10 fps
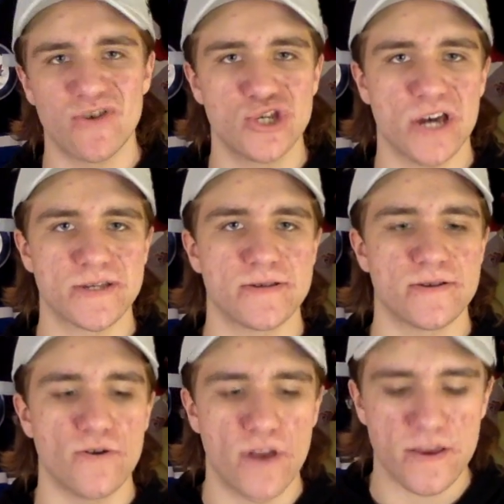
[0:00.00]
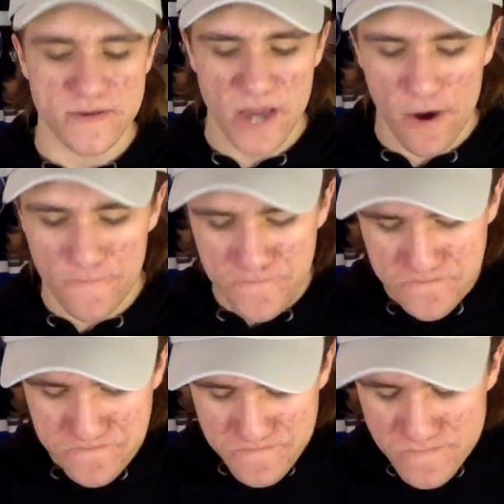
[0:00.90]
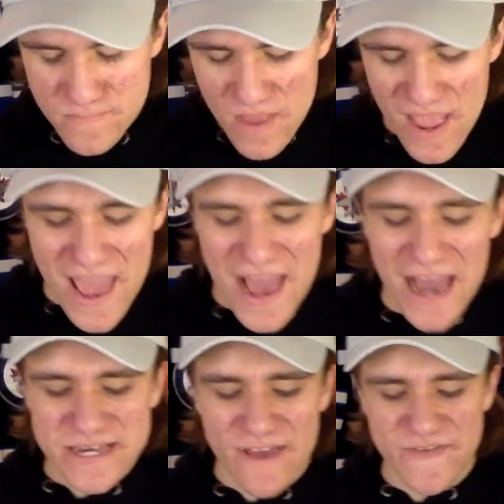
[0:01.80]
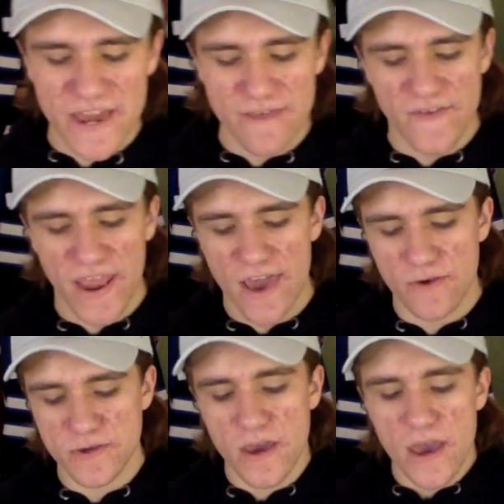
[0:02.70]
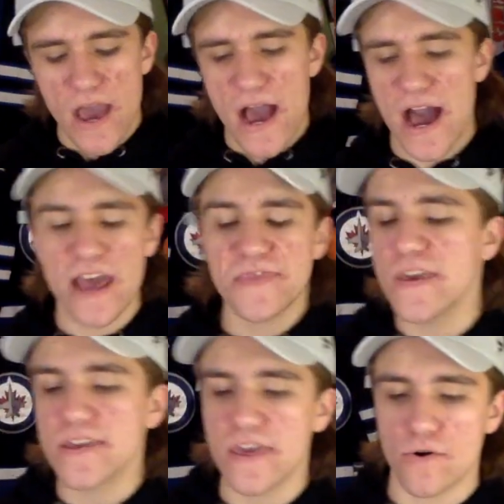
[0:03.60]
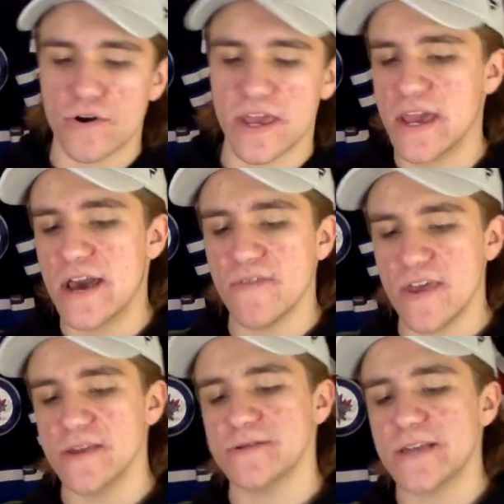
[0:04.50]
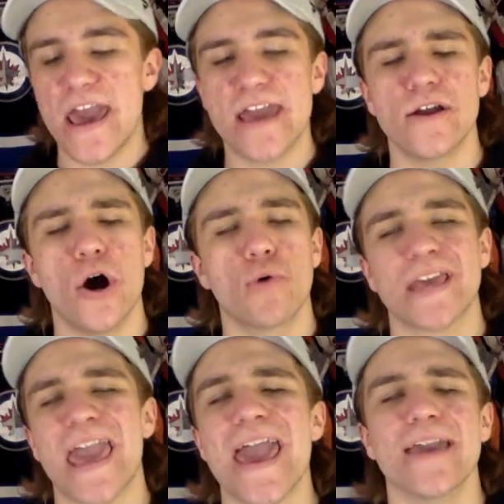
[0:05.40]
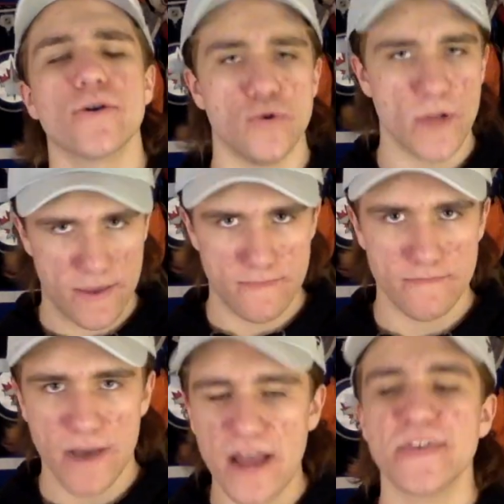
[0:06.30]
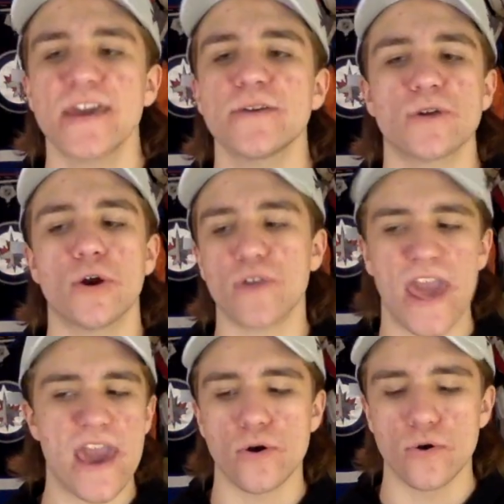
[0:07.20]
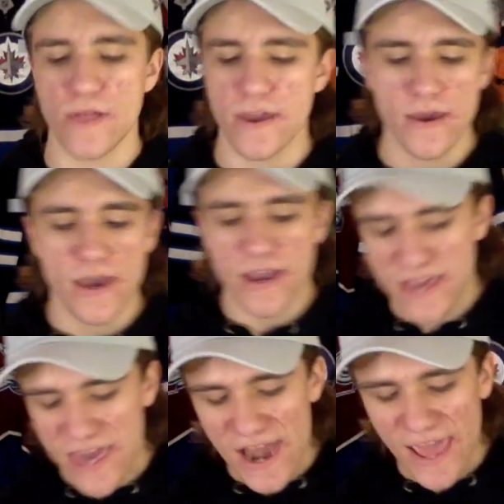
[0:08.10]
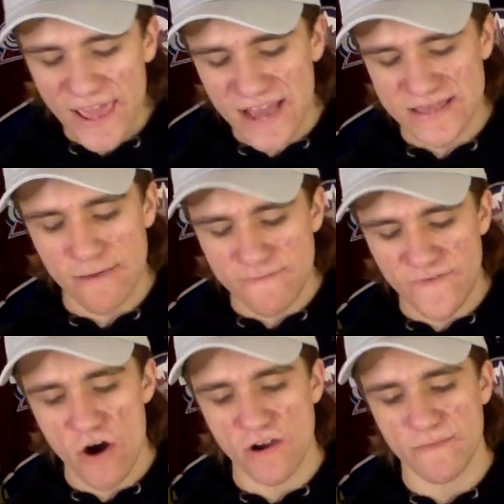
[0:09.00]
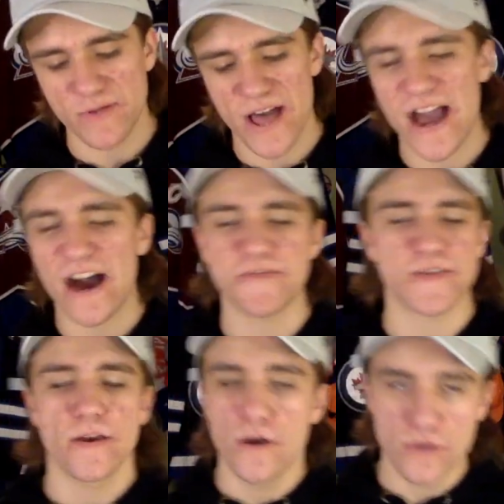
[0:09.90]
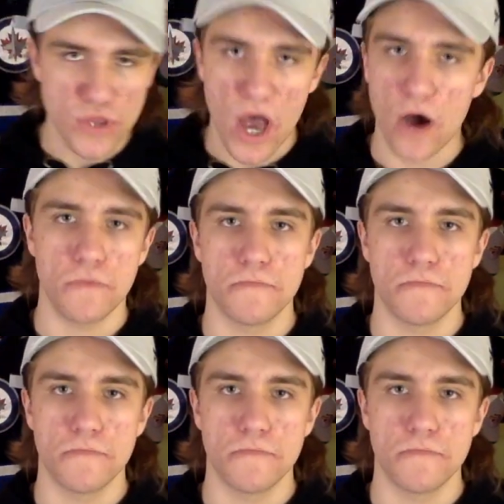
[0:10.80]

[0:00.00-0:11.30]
Justus Annunen. So, as I've said in videos, I think Georgiev is an okay goalie. I think he's an okay goalie. Can he get them far in the playoffs? No.